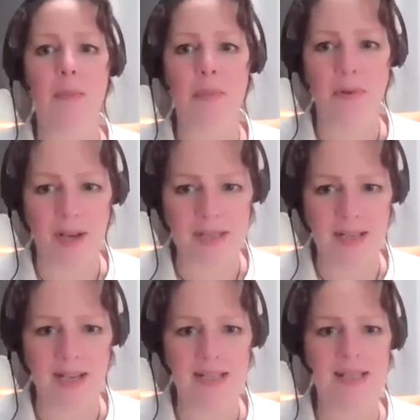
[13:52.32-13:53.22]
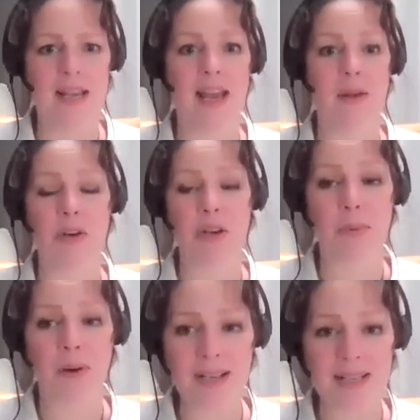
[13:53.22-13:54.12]
process. And when you
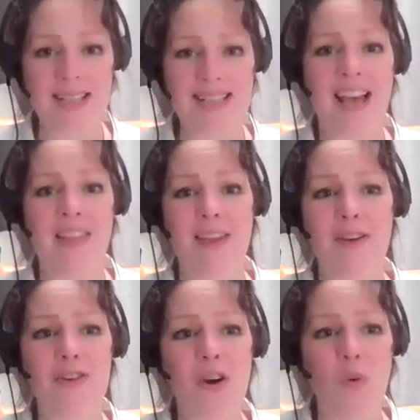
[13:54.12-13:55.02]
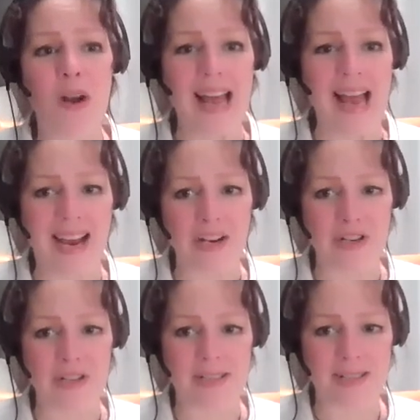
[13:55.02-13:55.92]
process, then you know what
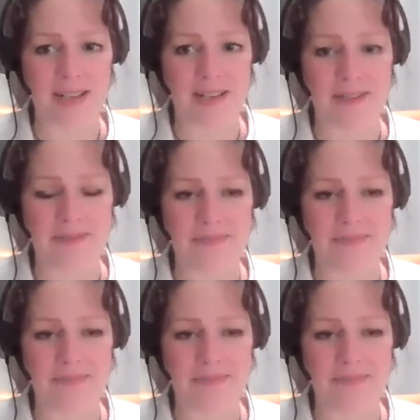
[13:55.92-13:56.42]
action to take.